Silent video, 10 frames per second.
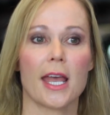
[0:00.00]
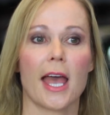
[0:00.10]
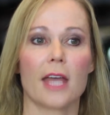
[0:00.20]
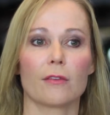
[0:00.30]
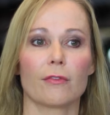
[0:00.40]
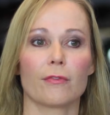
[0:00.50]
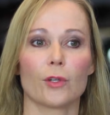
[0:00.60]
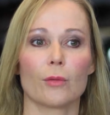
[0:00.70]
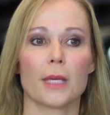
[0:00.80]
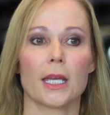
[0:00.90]
and
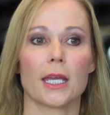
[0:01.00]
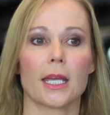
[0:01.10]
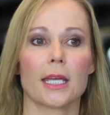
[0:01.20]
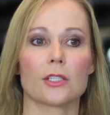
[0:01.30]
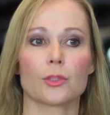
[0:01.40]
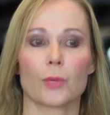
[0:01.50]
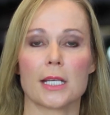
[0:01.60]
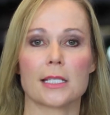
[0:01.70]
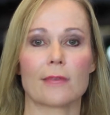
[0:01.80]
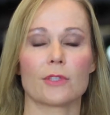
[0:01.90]
filming in
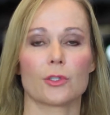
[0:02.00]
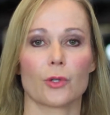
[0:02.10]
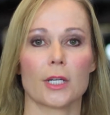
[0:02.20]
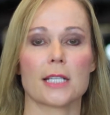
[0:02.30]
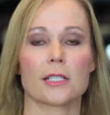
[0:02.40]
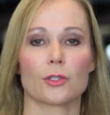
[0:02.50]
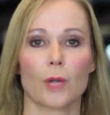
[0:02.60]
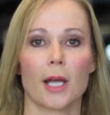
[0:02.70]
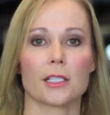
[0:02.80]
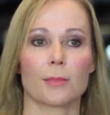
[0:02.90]
27 degrees and
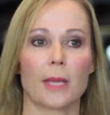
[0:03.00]
trying to